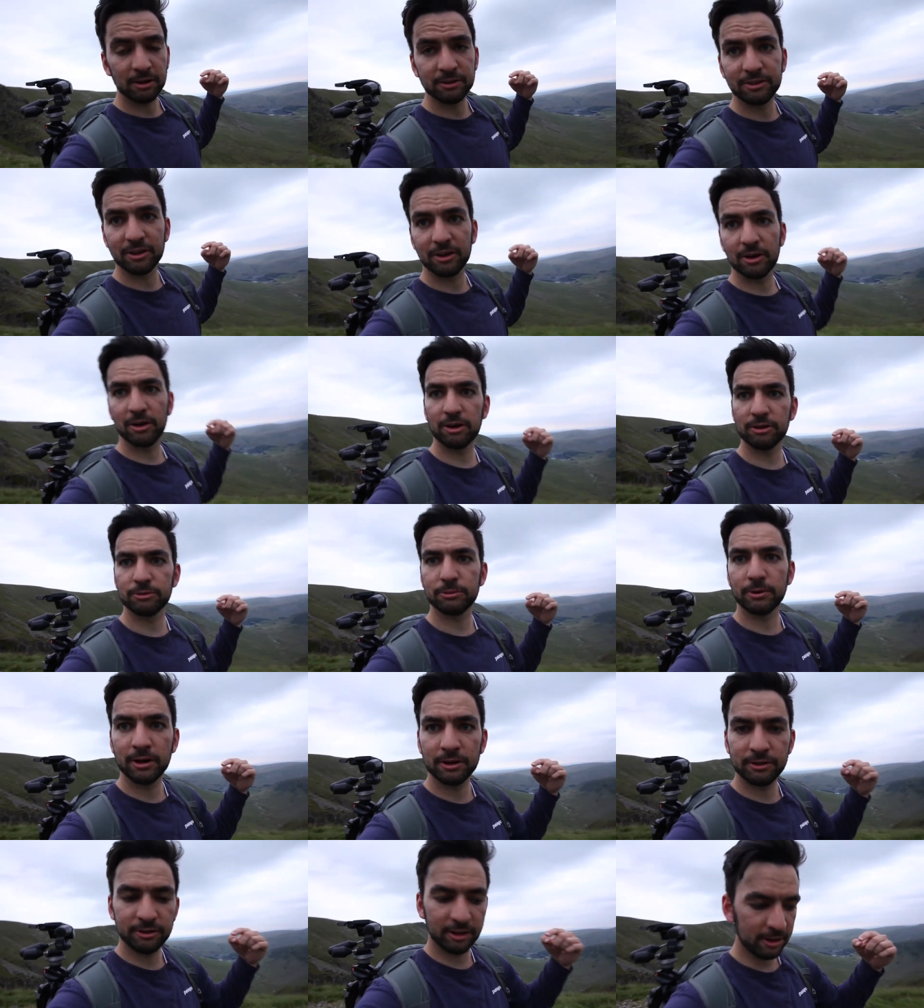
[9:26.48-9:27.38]
onto
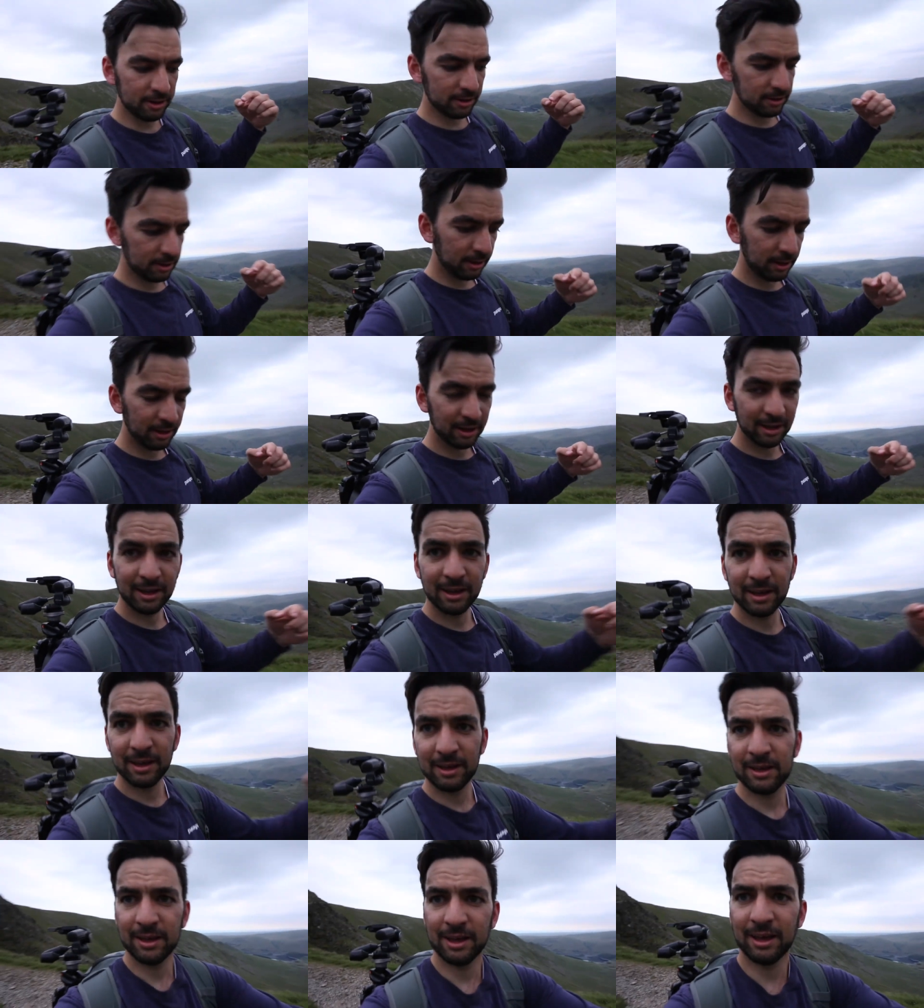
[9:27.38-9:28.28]
Hayeswater
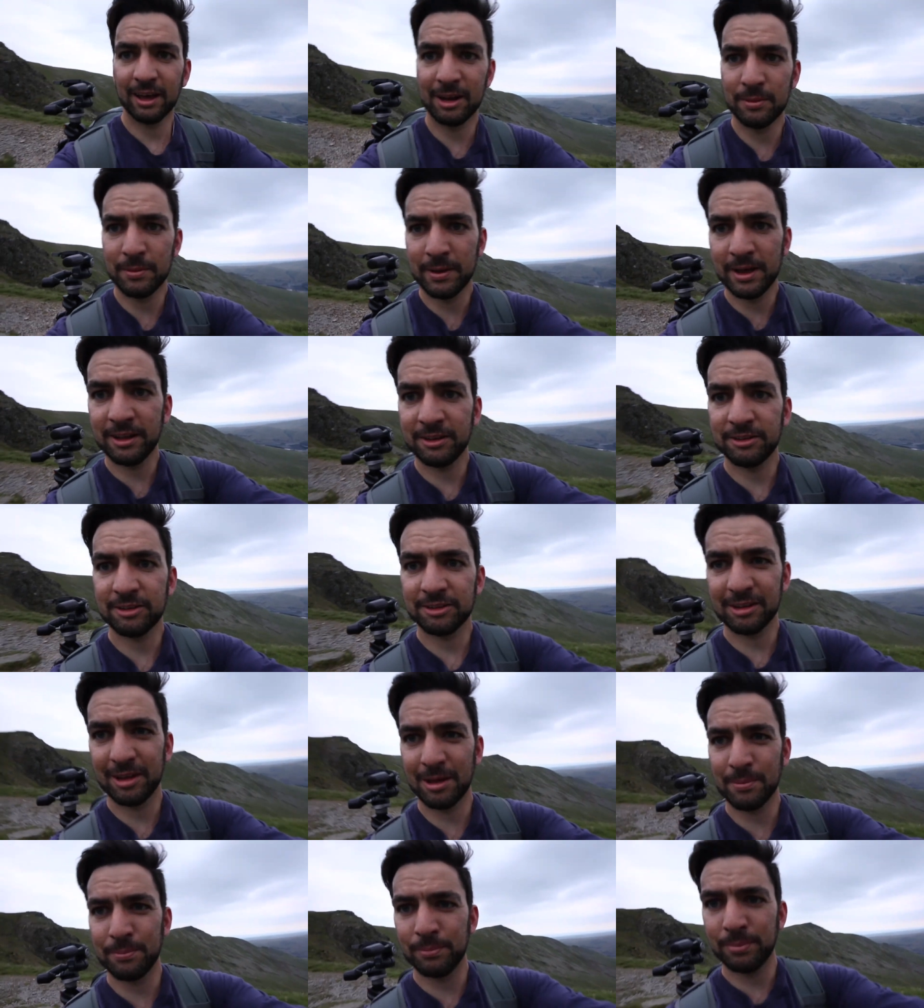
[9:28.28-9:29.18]
and it made
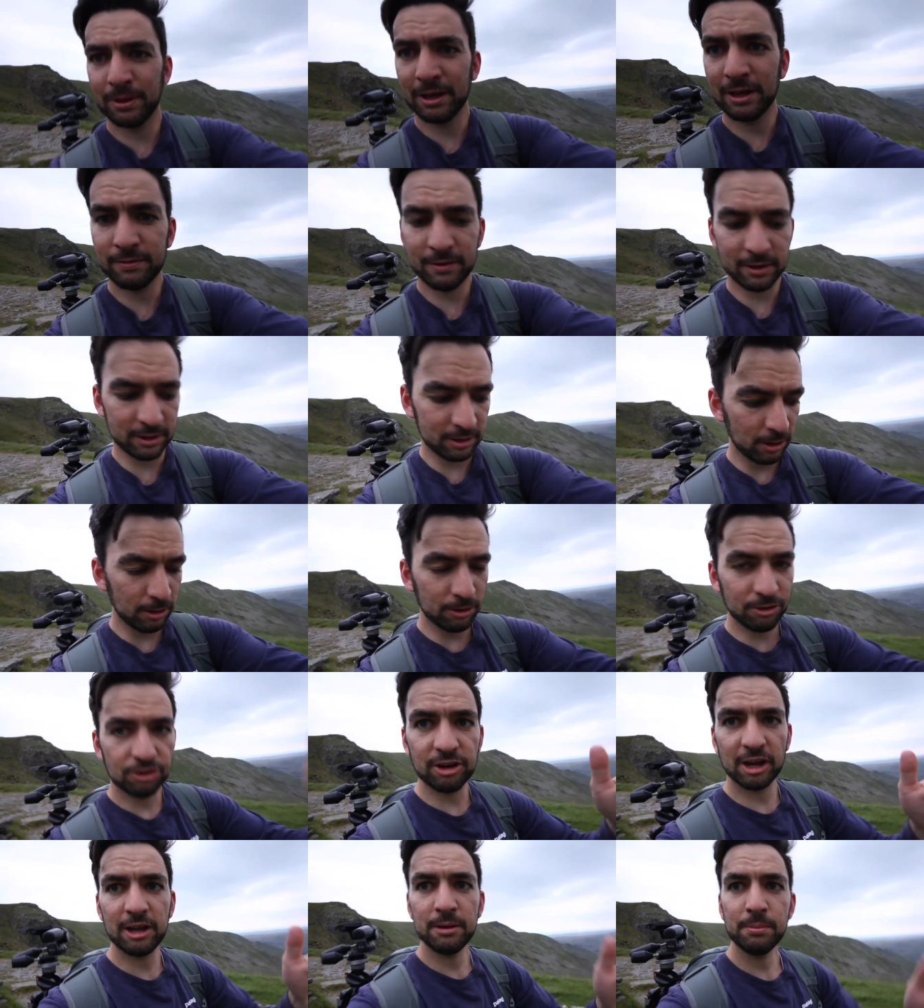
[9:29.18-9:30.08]
a bit of a
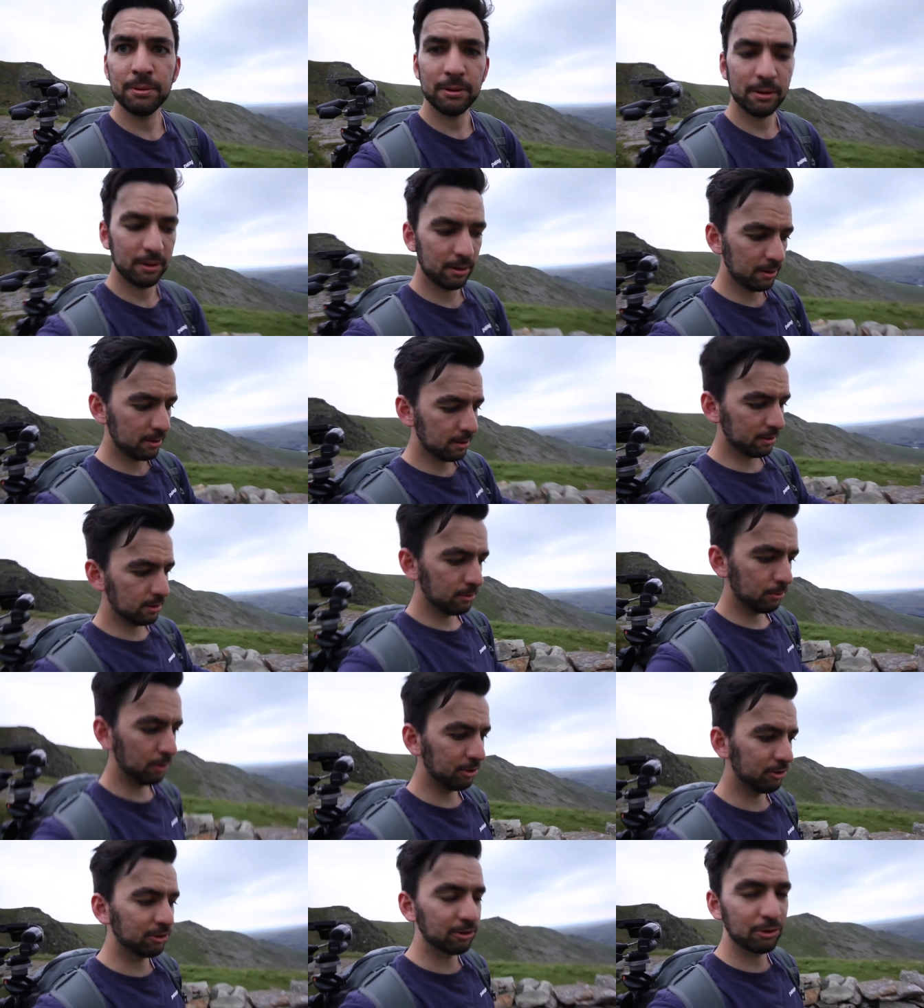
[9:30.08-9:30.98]
U-shape,
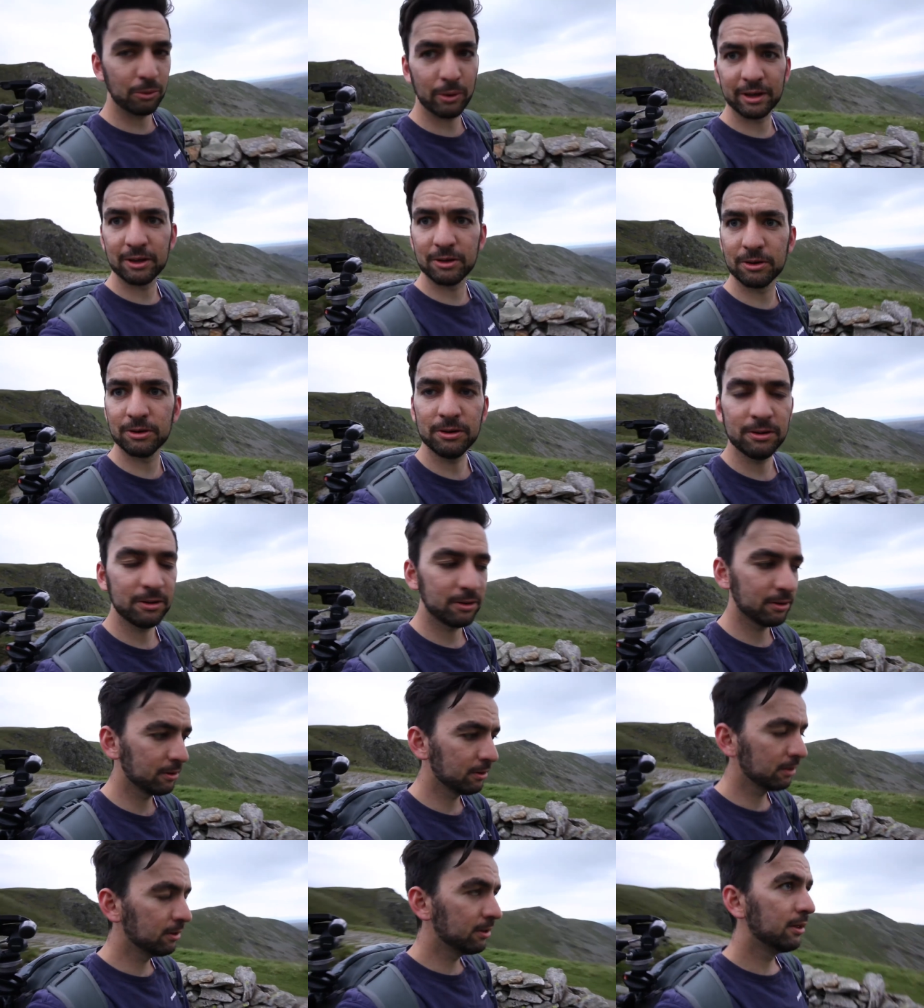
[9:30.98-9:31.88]
which looked quite cool.
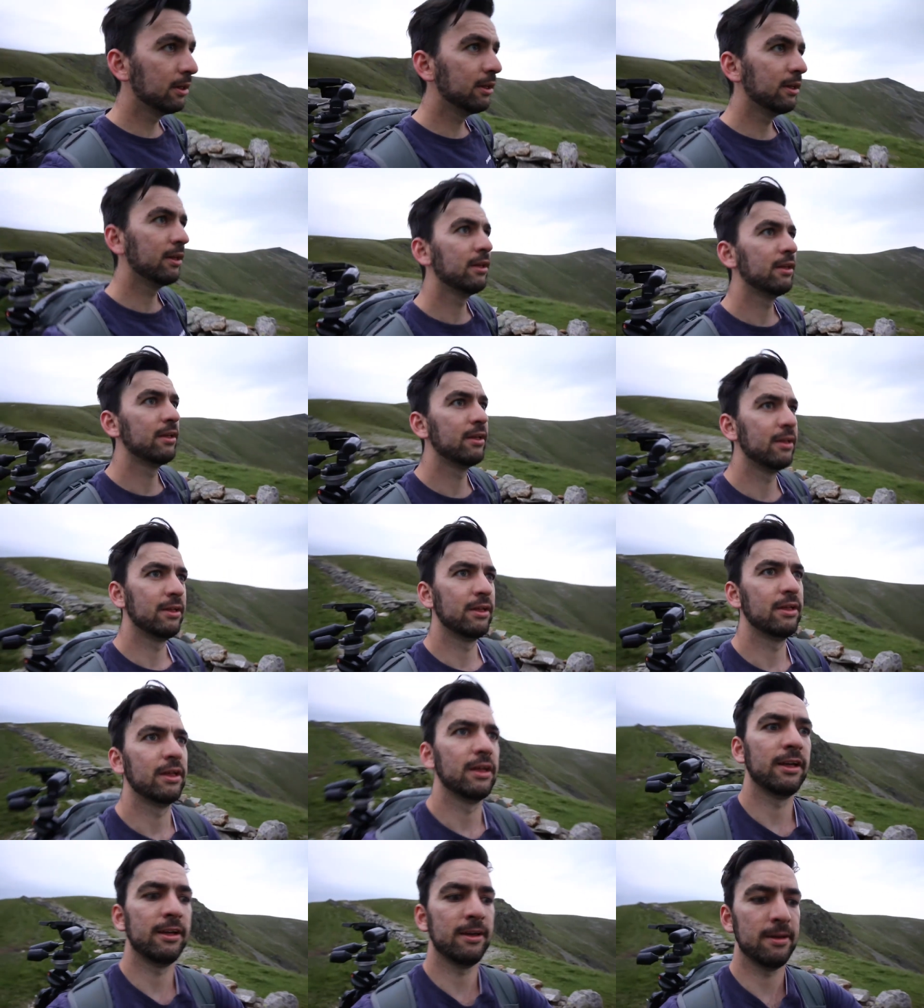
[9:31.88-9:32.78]

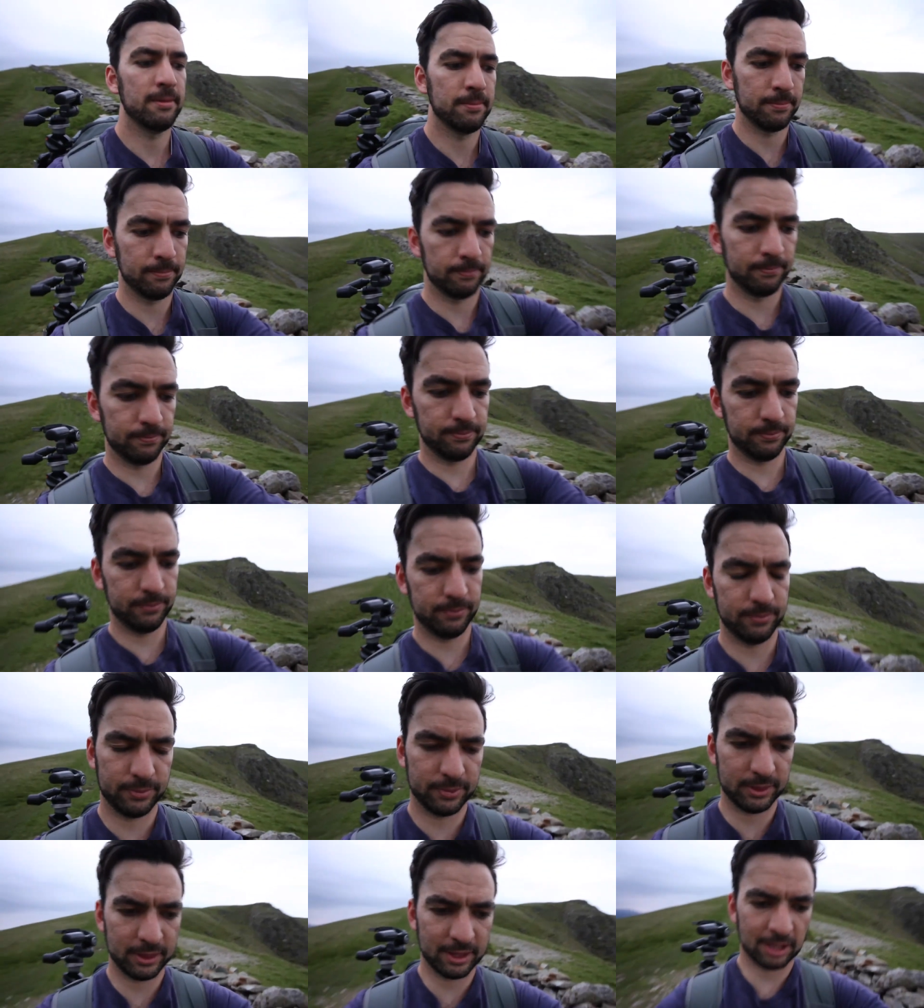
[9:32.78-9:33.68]

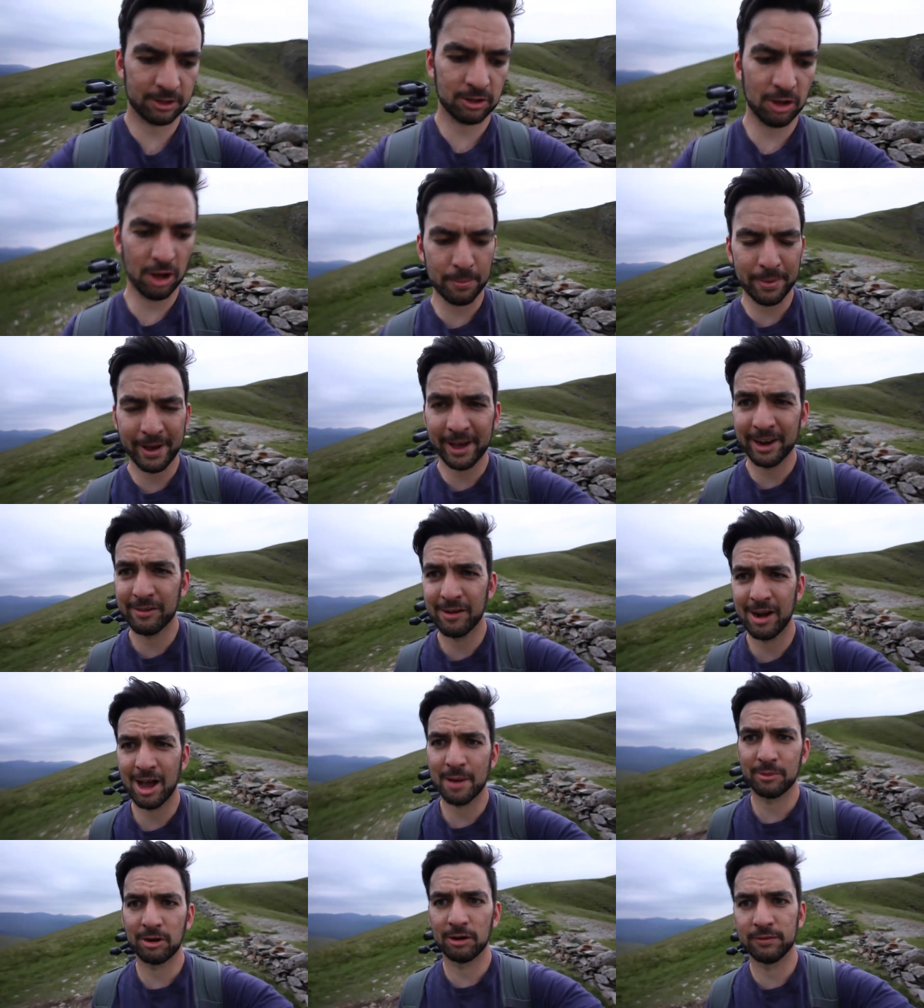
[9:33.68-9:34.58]
I got a
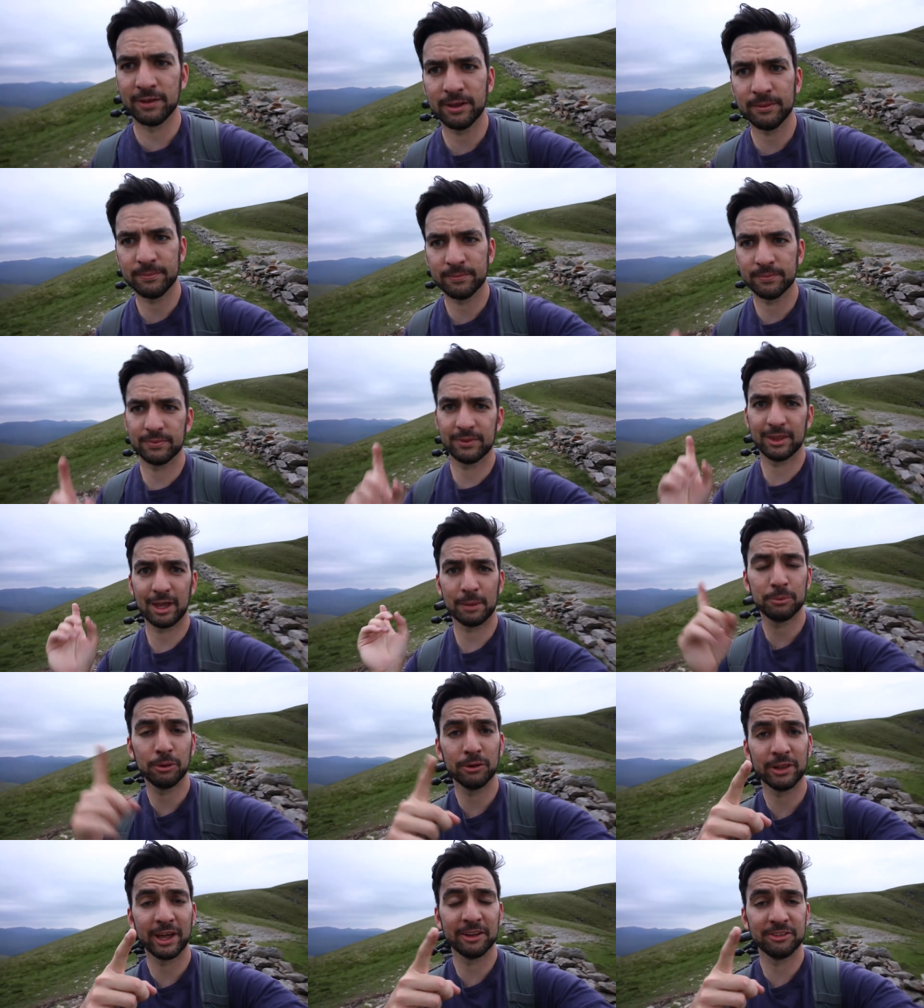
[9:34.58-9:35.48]
panorama of it. I'll
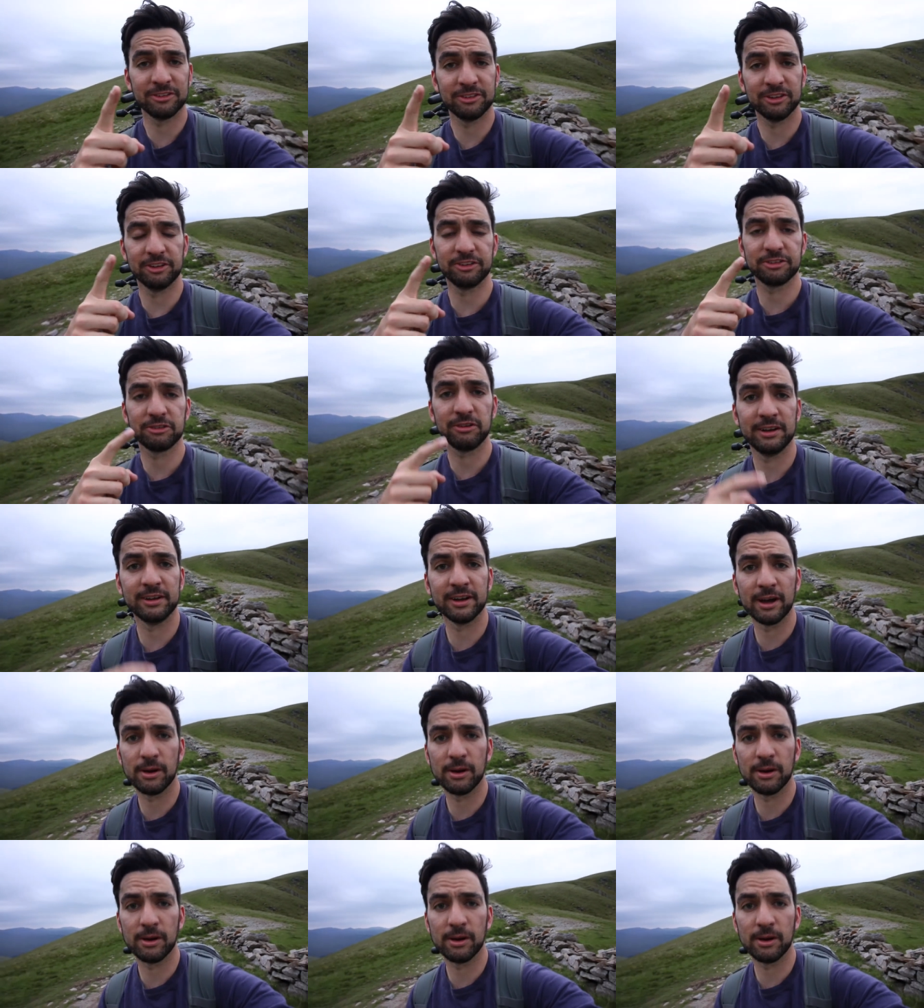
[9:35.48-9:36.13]
put that onto the screen